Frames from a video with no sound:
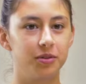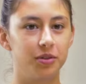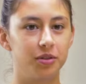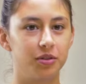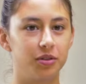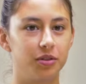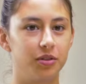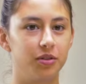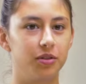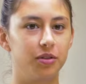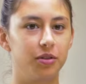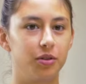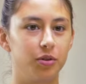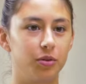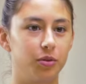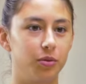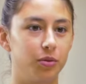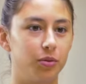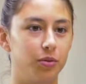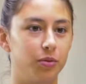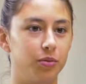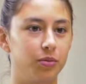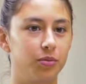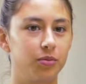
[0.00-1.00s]
There's
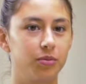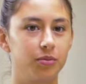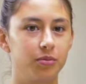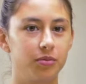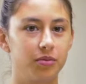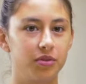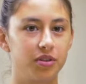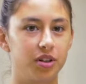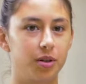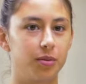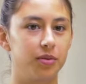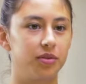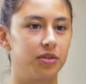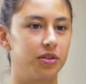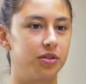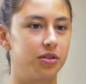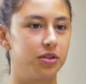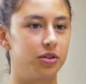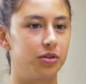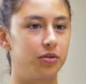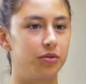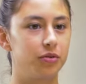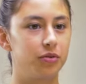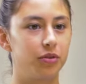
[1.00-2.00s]
no
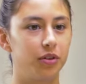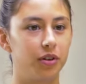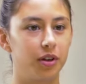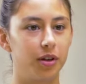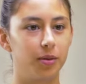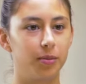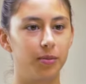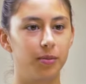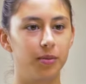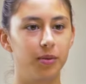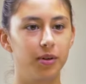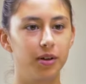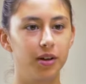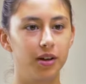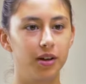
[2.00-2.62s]
substitute for them.